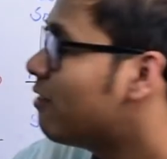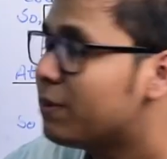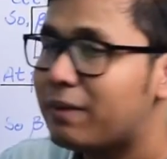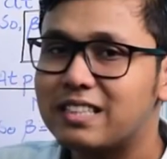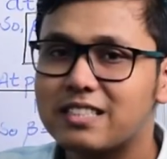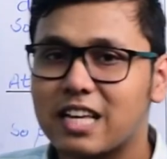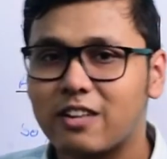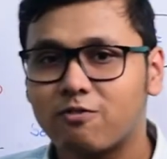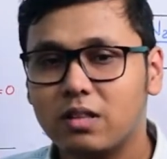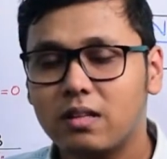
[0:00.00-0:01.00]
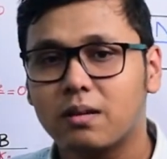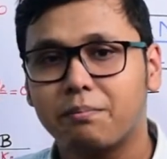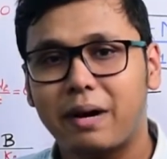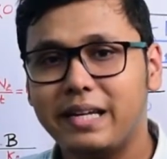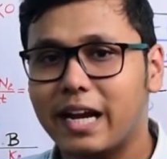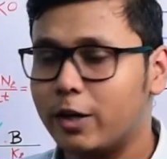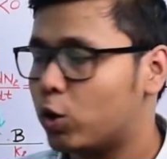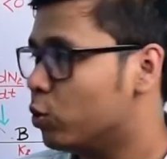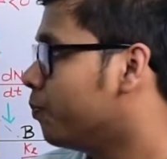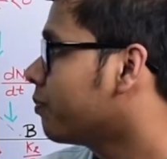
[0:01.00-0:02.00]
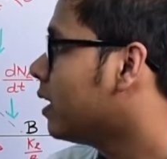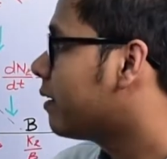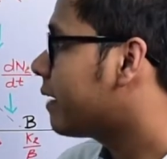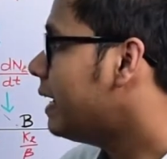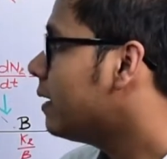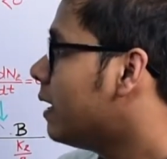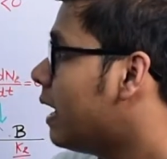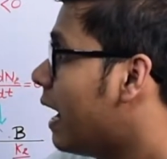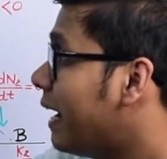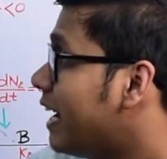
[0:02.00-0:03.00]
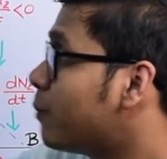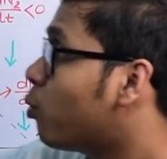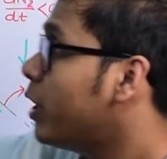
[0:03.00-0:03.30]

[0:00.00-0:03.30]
one minus N one by N two, right? And at